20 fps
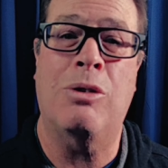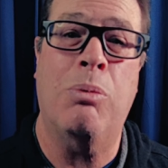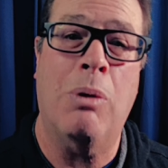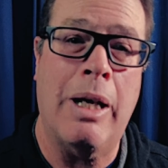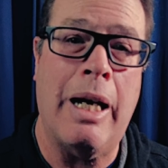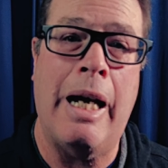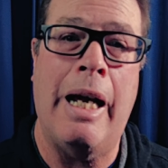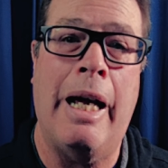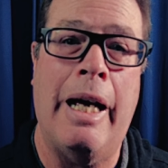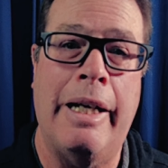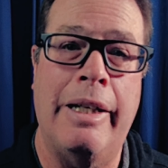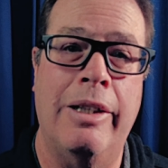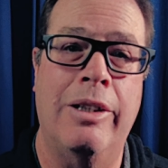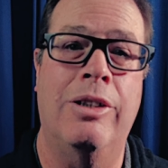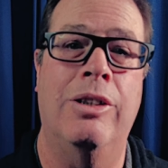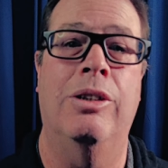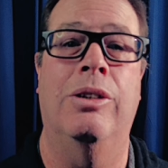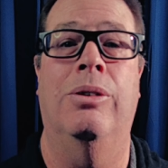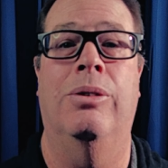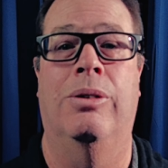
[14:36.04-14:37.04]
what I had to
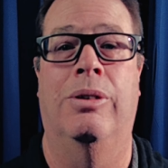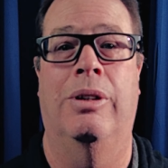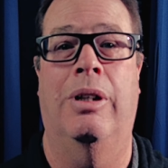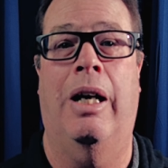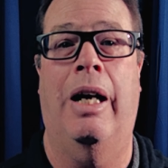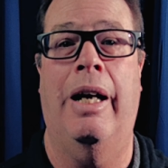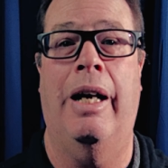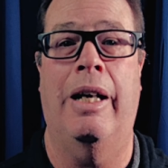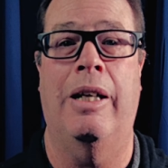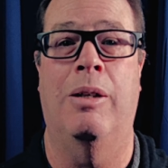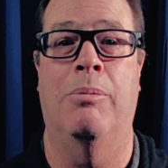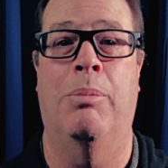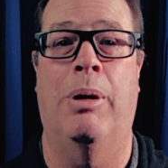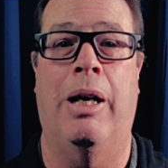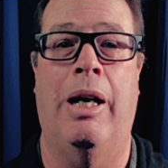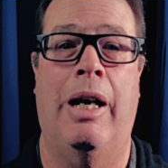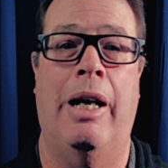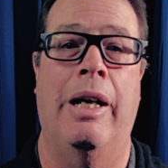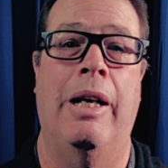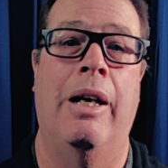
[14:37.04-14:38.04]
do. I had to
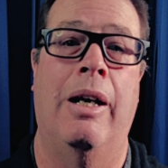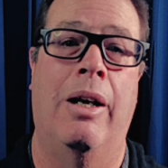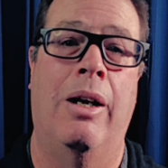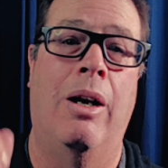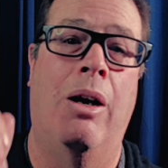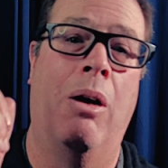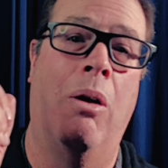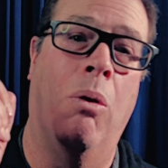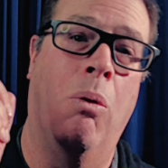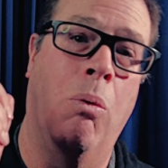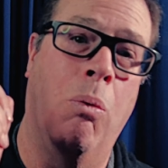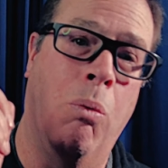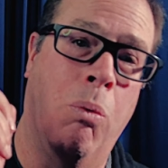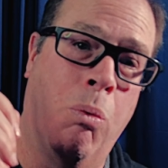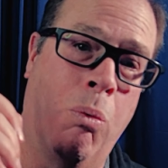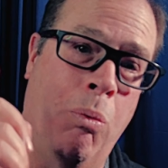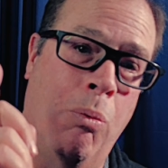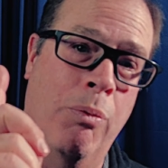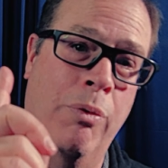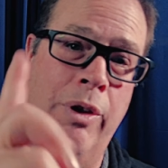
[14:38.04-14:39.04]
buy,
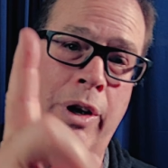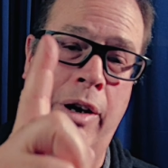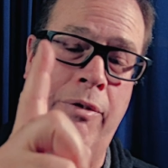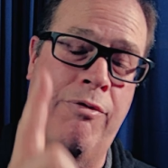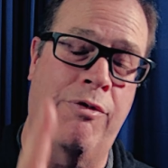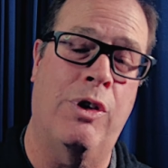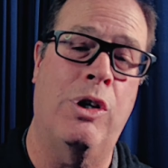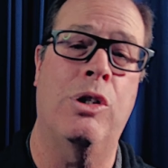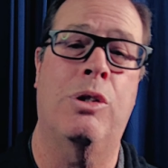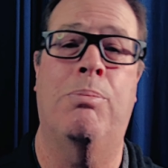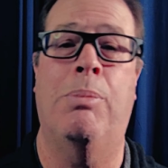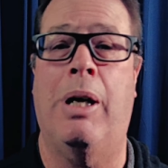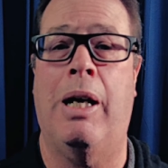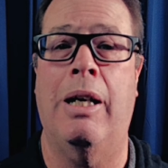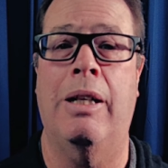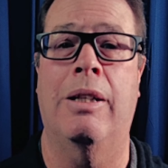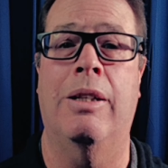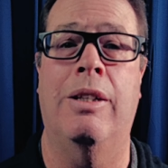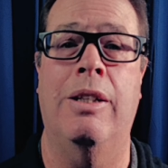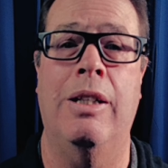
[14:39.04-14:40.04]
I first
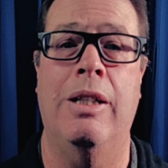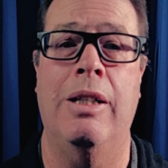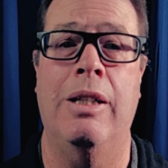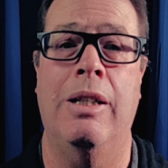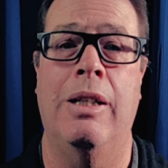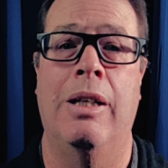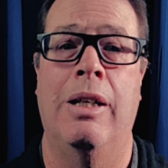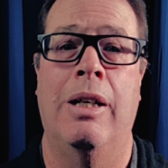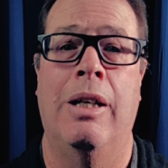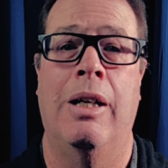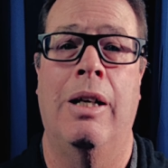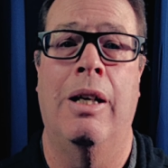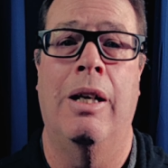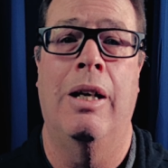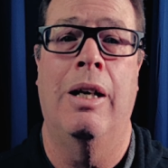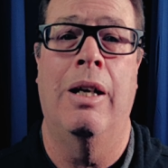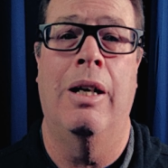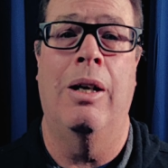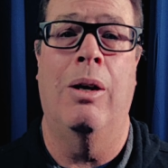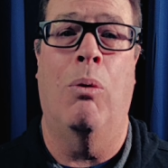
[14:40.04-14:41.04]
bought the
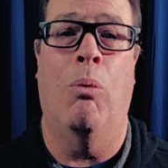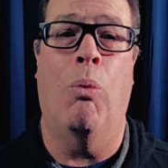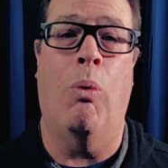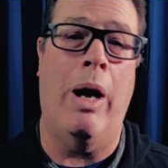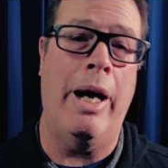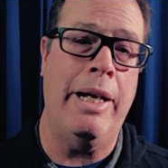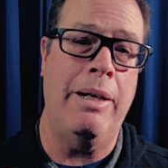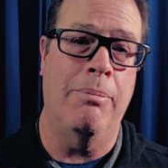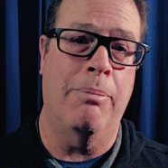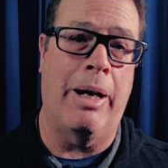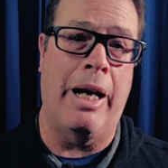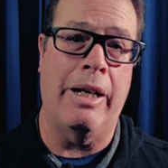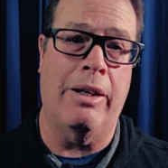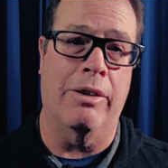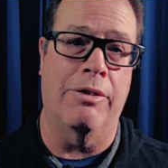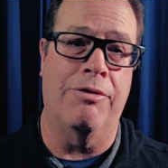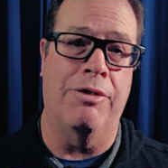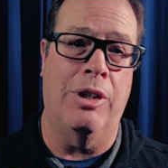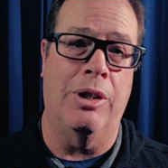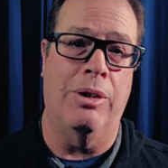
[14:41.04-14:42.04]
white
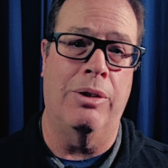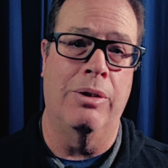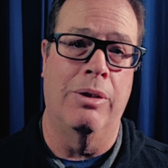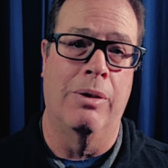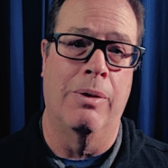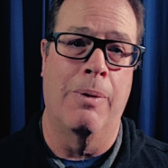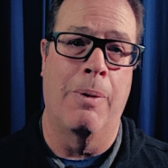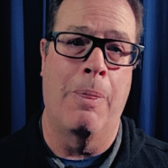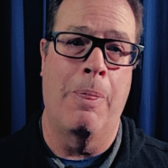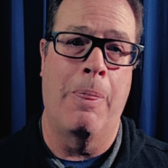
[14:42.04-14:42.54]
microphone.